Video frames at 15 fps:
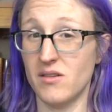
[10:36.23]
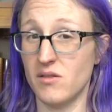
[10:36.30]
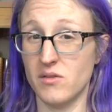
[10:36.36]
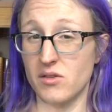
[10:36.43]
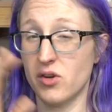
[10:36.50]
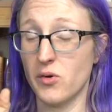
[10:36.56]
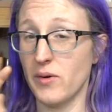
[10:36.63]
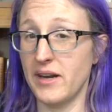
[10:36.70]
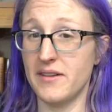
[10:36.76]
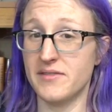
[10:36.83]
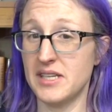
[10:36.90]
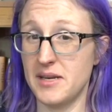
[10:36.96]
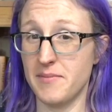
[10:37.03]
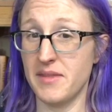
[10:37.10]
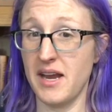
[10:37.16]
The creative
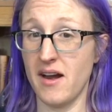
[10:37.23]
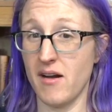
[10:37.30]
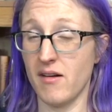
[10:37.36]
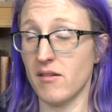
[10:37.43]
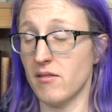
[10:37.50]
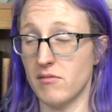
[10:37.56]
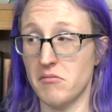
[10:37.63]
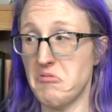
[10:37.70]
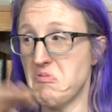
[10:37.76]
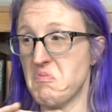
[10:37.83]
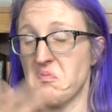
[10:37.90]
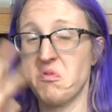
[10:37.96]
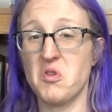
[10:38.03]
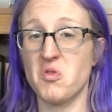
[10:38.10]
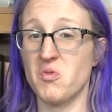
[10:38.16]
team there,
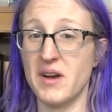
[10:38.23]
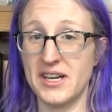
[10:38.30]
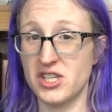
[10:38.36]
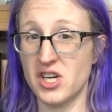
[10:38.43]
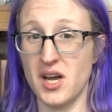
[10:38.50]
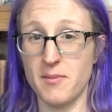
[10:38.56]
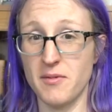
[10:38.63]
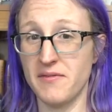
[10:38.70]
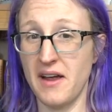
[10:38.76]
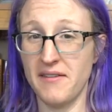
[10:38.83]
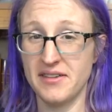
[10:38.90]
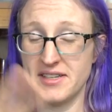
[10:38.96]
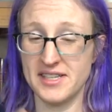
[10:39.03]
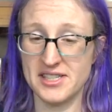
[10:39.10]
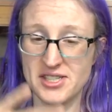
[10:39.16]
great job of
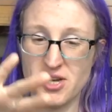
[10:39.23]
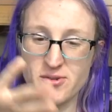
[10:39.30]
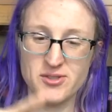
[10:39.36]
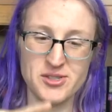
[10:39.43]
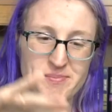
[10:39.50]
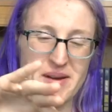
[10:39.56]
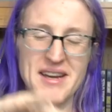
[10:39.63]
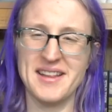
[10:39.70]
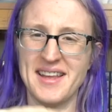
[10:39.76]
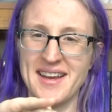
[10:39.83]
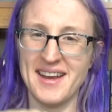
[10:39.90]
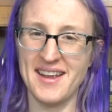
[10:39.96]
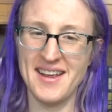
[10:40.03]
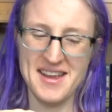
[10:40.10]
having Disco just being like